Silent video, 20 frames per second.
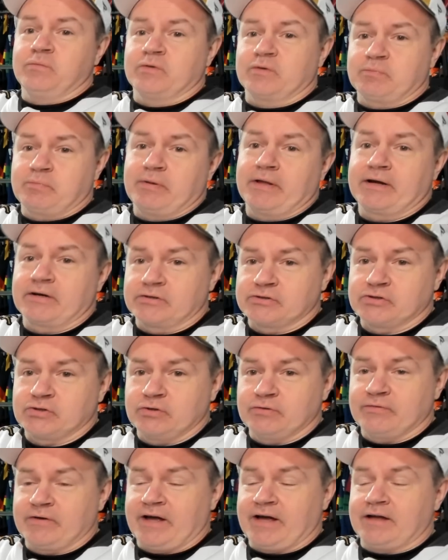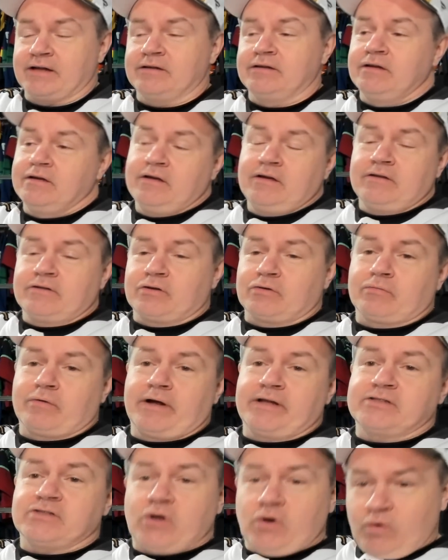with players who've had their
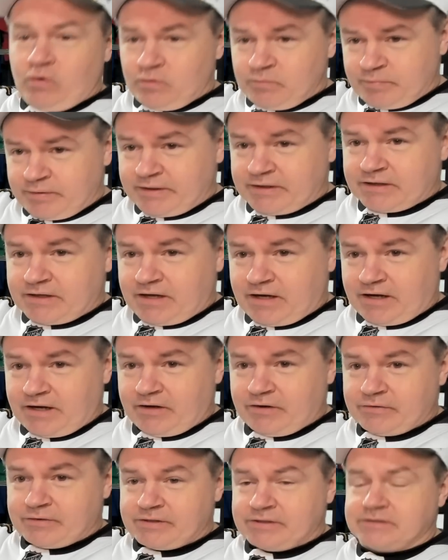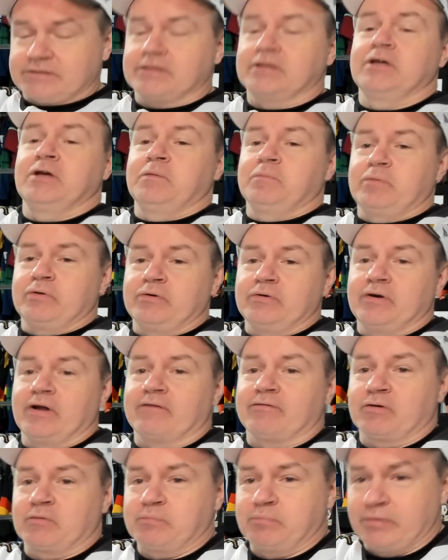rights owned by the Coyotes but who
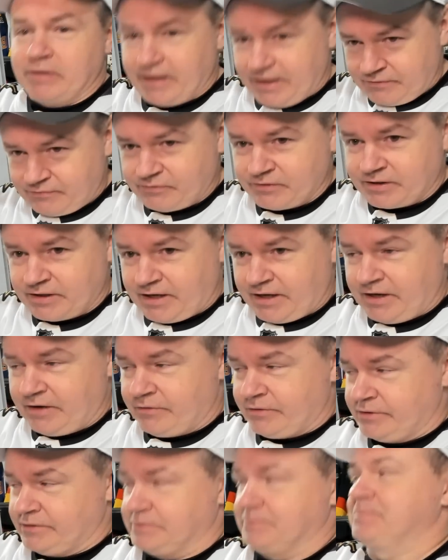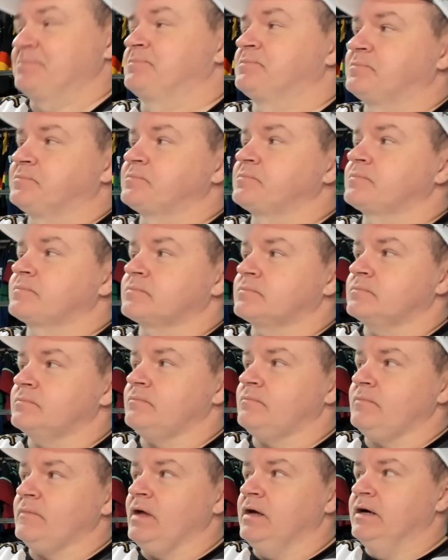never played for the Coyotes.
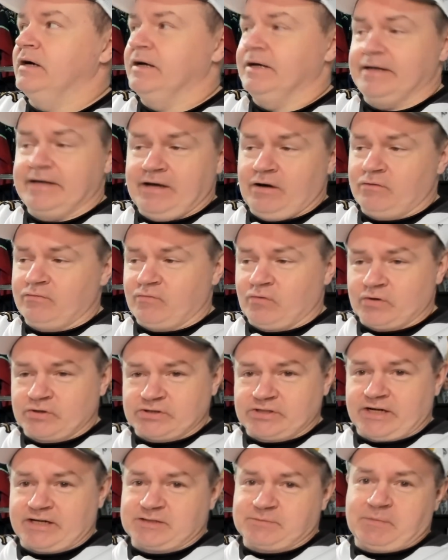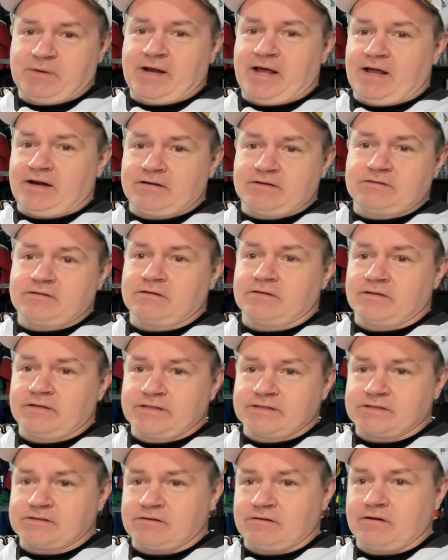And now Voracek's been added to the
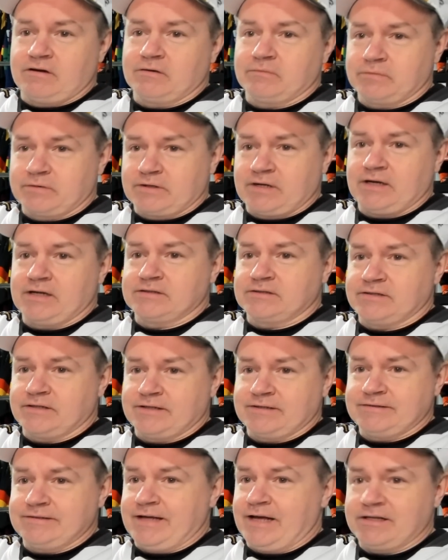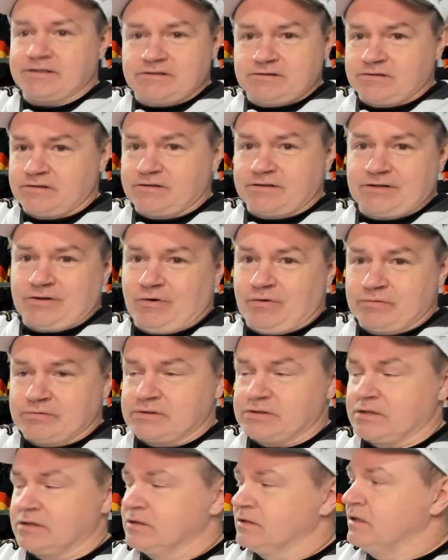list along with guys like Datsyuk and
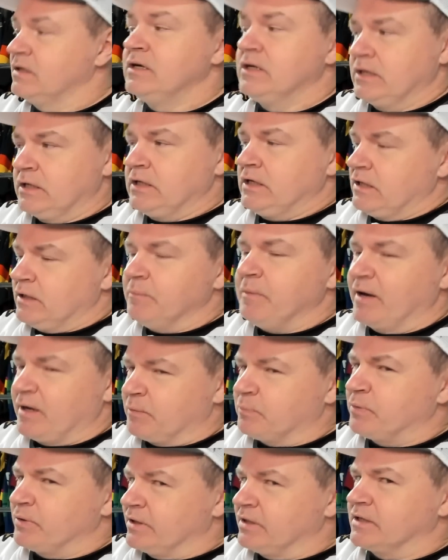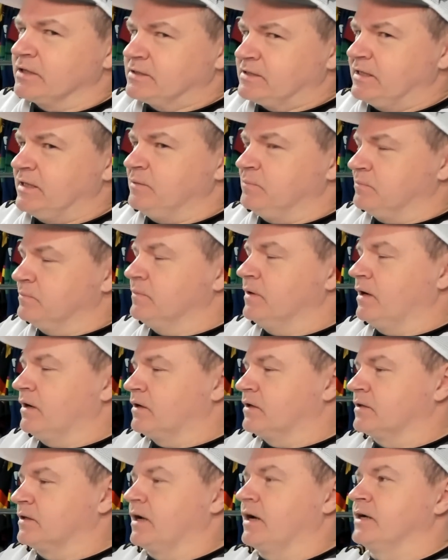Hossa. You could make a pretty good team
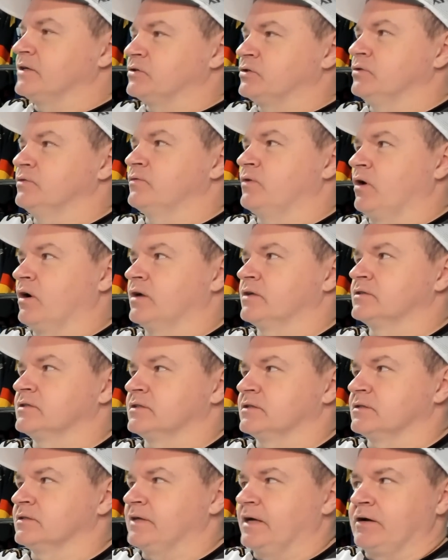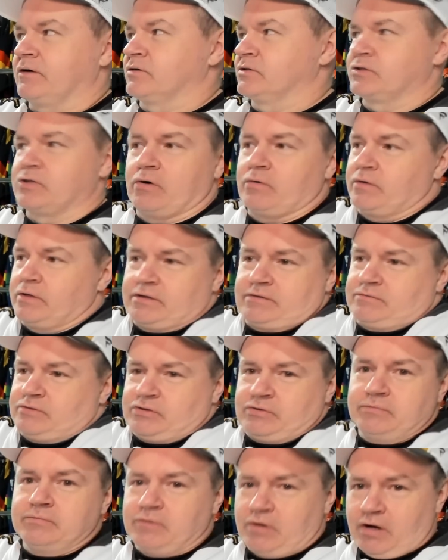out of the guys who've gone to Arizona
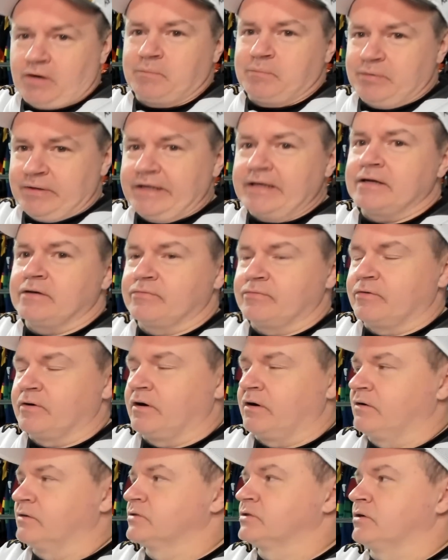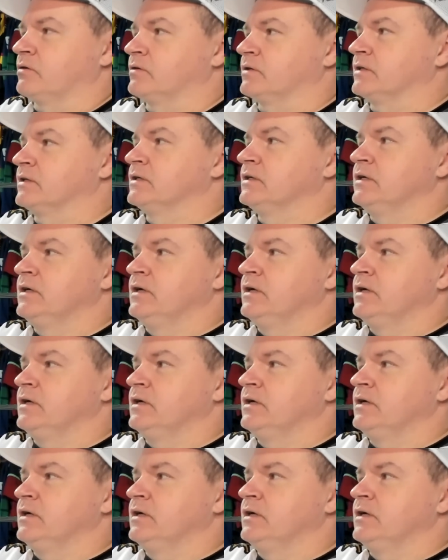to not play for Arizona.